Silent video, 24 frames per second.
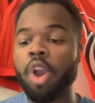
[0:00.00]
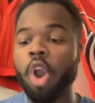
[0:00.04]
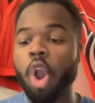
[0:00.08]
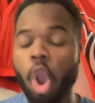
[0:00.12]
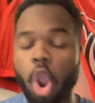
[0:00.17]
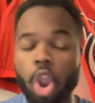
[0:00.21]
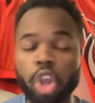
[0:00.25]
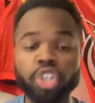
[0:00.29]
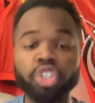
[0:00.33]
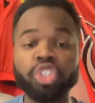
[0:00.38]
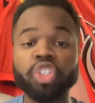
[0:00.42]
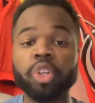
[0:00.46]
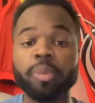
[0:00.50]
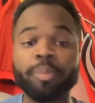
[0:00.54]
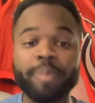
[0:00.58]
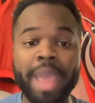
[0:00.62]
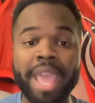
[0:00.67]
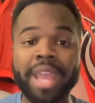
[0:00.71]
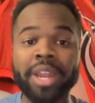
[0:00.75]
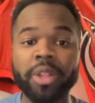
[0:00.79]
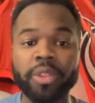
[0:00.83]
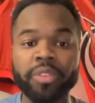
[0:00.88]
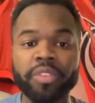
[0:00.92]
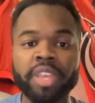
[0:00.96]
harsher
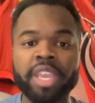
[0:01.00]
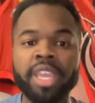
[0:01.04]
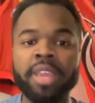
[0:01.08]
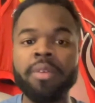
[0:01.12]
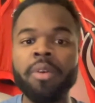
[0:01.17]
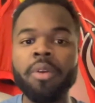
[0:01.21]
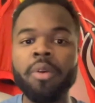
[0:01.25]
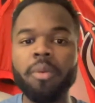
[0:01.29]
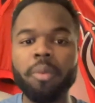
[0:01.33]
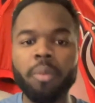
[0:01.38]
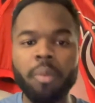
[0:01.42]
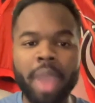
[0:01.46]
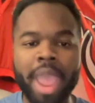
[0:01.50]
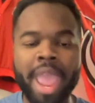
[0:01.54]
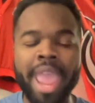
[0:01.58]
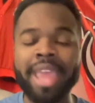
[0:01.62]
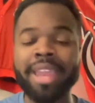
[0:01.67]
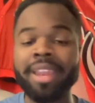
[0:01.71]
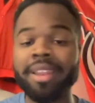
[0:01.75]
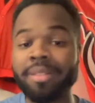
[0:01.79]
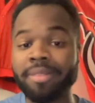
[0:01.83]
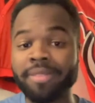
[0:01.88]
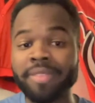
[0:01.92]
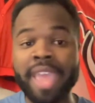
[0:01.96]
penalty
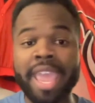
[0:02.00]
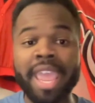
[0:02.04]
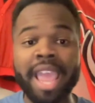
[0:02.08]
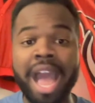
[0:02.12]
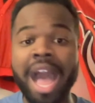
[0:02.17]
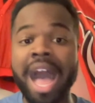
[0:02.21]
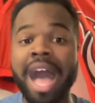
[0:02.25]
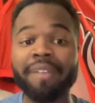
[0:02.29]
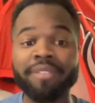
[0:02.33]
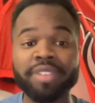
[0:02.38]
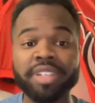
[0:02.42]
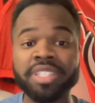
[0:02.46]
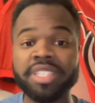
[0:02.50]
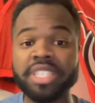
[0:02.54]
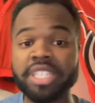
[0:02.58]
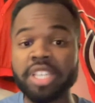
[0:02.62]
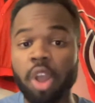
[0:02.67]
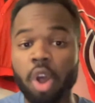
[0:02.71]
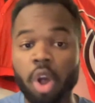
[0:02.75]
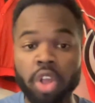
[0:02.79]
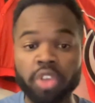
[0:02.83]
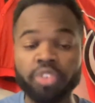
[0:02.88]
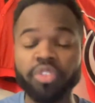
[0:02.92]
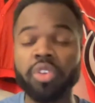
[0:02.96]
when they obviously
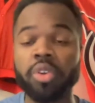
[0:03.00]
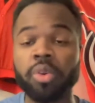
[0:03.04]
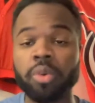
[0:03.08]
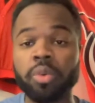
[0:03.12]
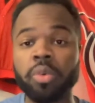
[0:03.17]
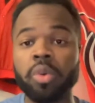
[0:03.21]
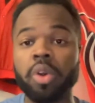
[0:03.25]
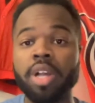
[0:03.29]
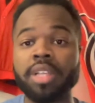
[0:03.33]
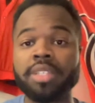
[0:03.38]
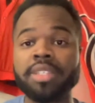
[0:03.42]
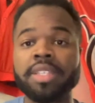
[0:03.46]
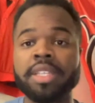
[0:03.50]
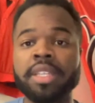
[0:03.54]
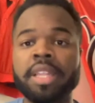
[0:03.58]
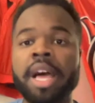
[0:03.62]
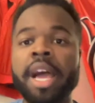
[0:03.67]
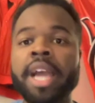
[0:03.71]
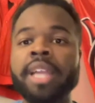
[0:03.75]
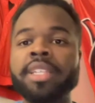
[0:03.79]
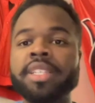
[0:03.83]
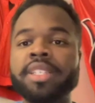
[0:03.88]
also cross the line.